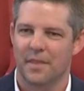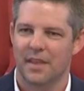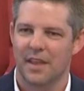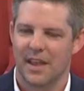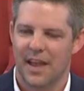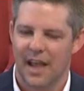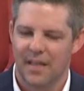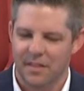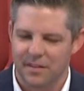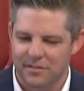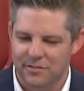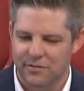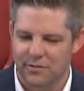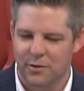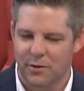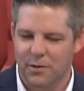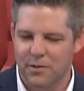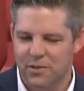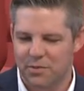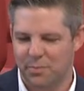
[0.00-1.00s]
And this
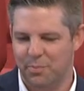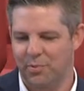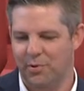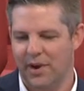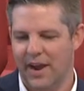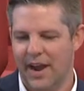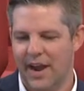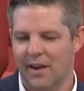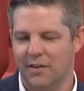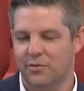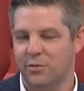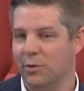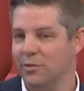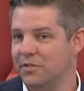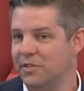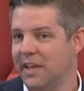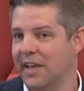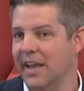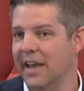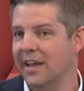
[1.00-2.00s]
Lord's Prayer,
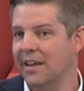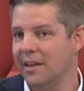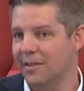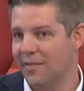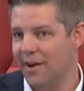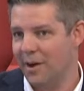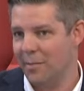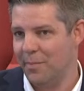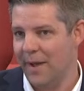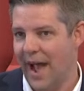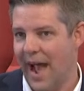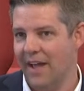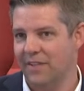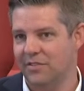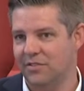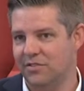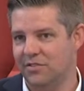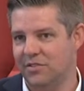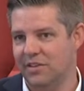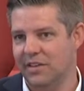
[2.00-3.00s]
towards the end of our
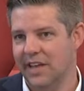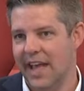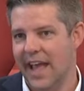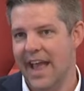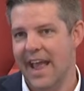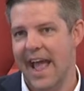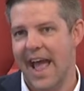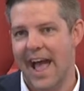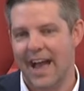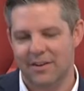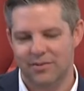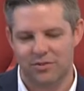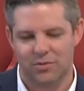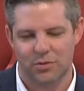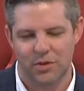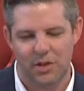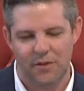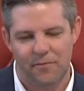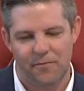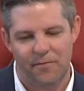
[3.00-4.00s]
passage today,
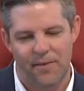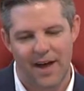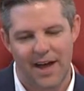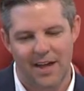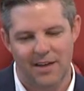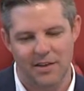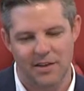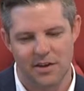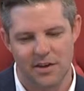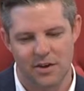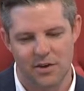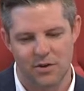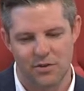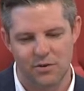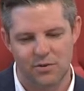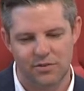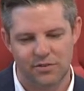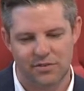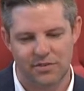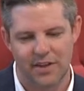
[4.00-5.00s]
actually
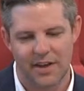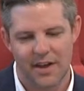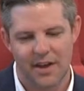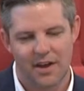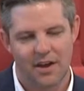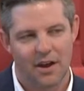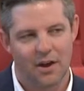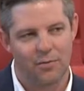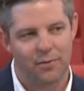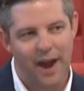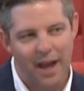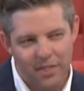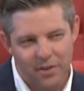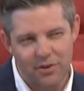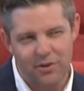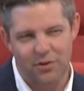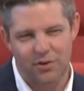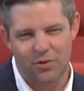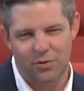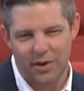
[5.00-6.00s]
follows a
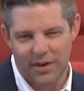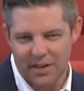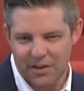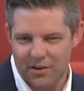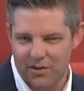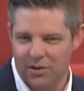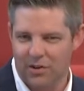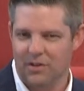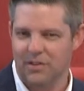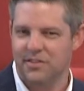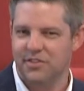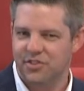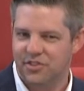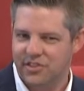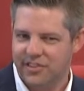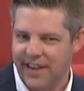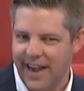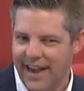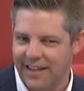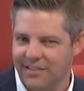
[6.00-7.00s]
rather critical and
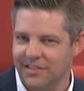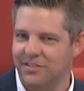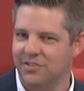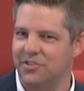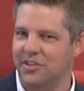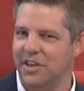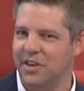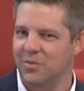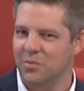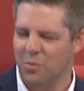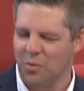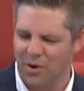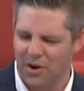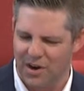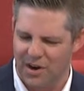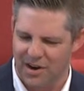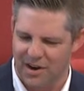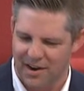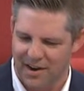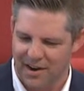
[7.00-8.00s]
challenging
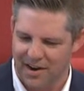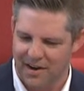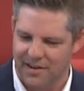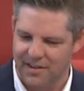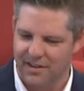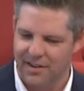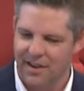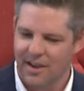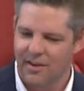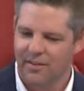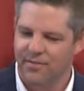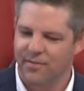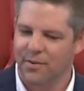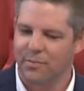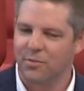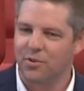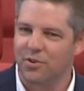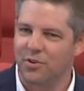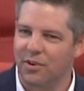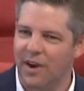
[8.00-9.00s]
word
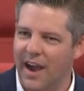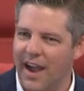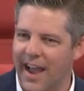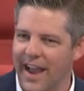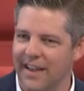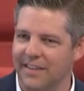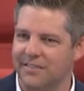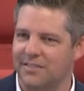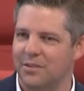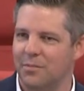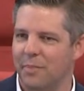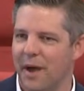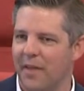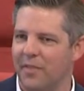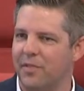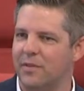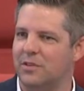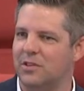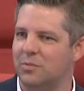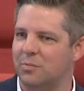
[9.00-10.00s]
from Christ
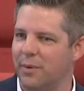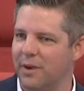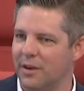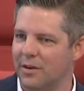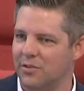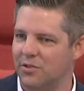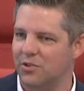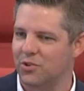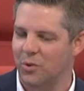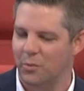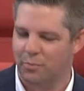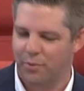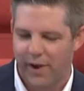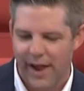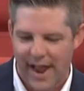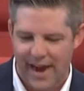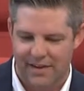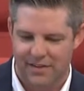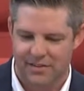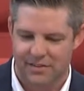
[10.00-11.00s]
about the spiritual
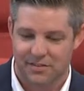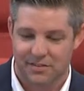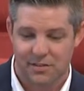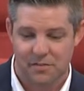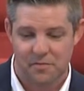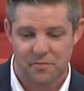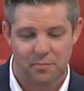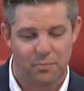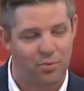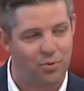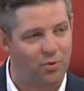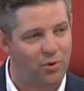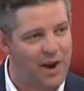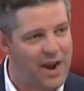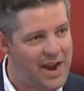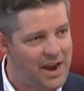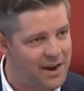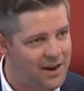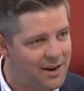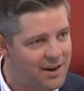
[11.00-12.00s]
practice of
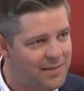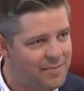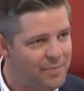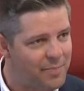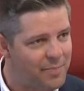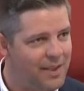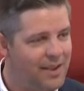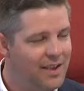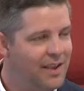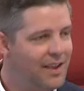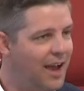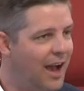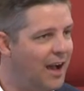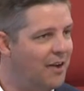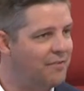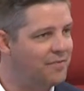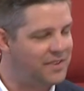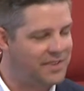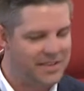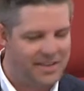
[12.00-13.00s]
prayer,
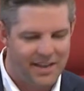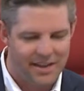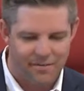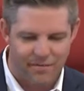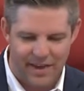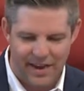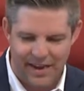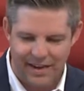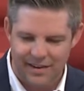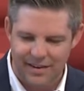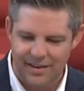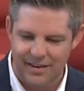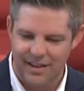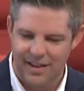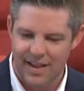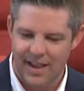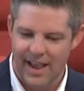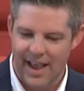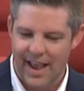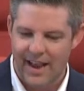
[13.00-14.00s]
of giving,
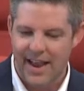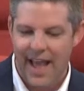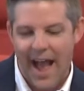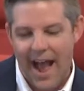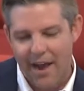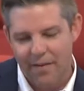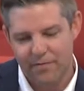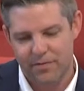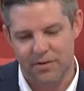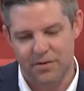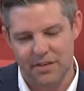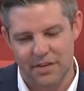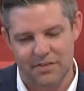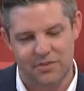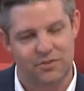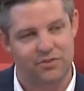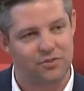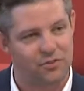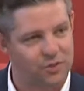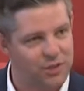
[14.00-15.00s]
and after
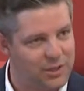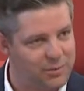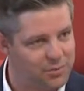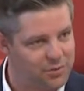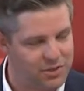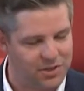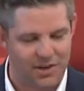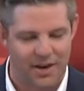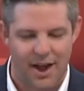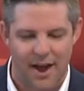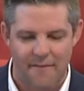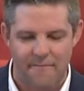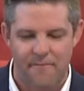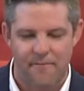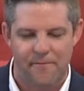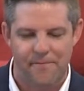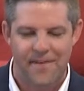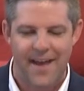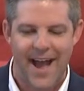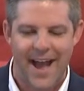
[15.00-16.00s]
this scripture, of
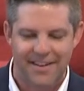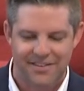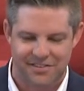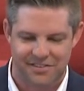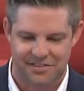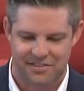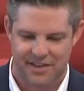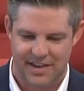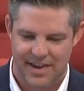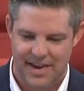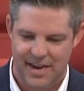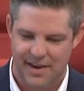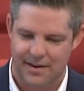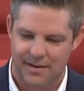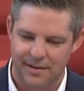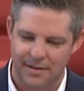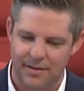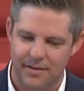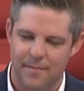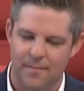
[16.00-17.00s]
fasting.